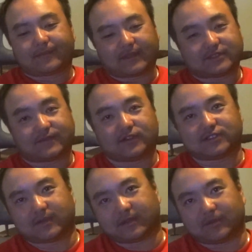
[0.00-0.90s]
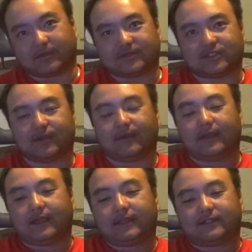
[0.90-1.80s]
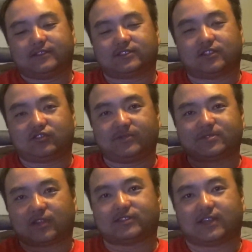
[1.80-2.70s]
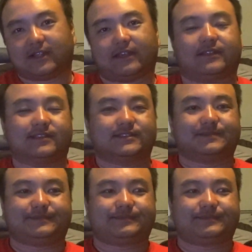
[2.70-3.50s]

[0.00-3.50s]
That's the first thing we ended up doing. So the trip starts out like this.